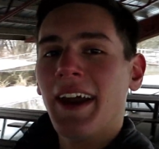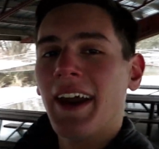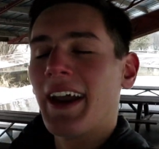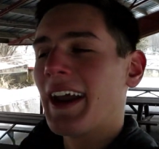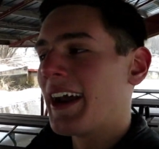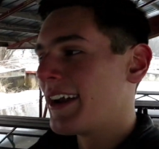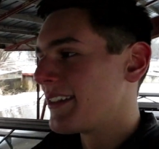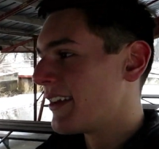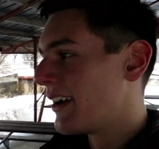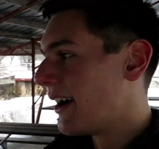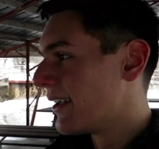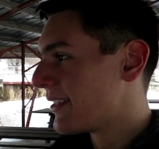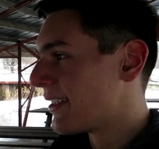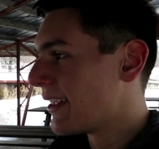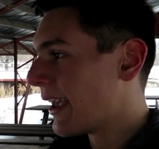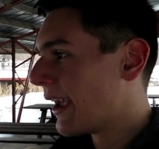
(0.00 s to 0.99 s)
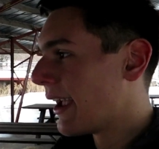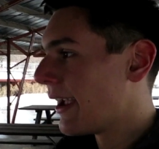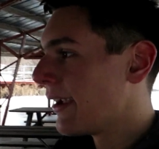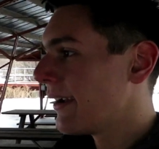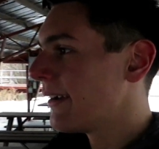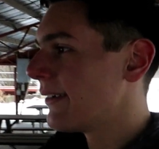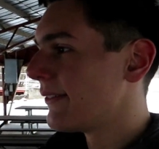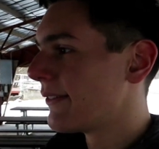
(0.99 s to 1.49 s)
And uh,
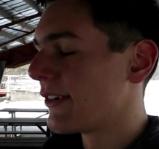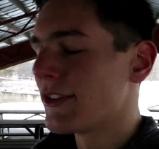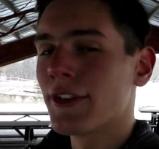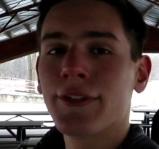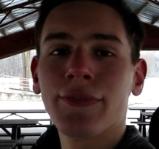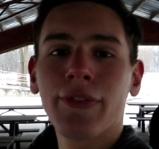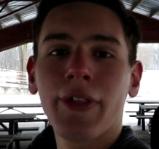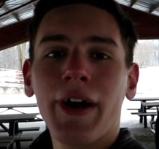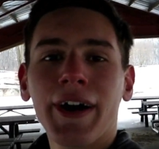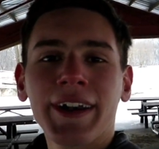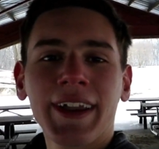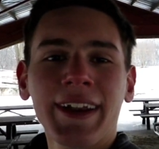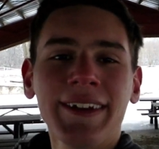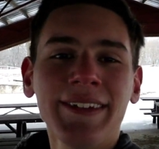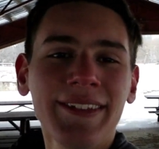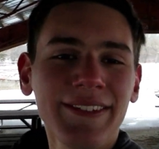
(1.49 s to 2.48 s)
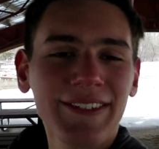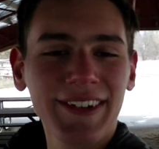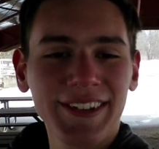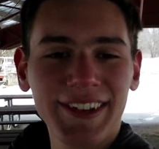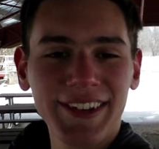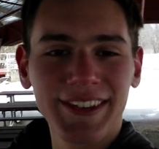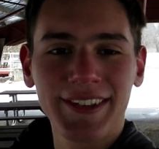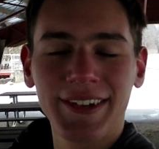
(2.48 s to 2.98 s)
today, we're just vlogging. We're
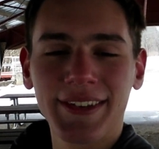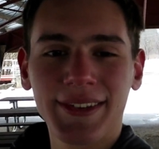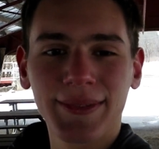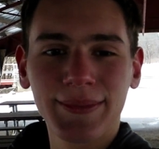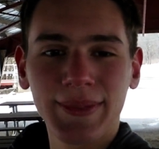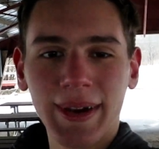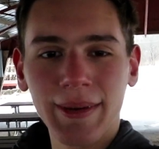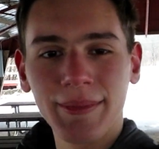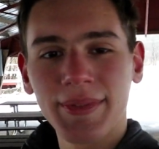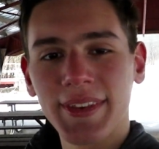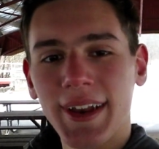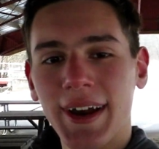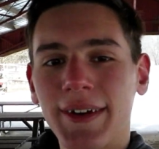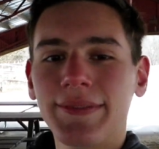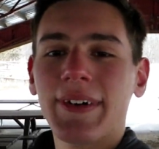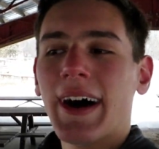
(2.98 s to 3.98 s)
just doing some ramp stuff.